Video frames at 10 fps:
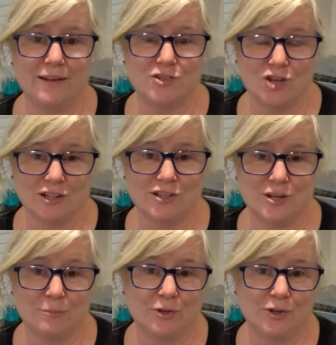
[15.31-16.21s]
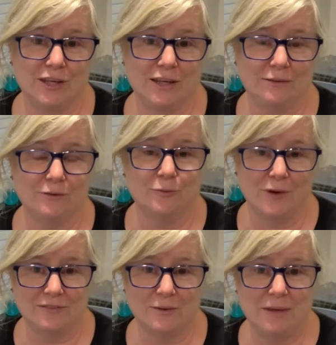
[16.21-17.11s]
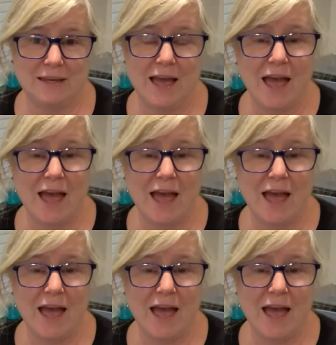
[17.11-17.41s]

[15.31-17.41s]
chocolate chip cookie recipe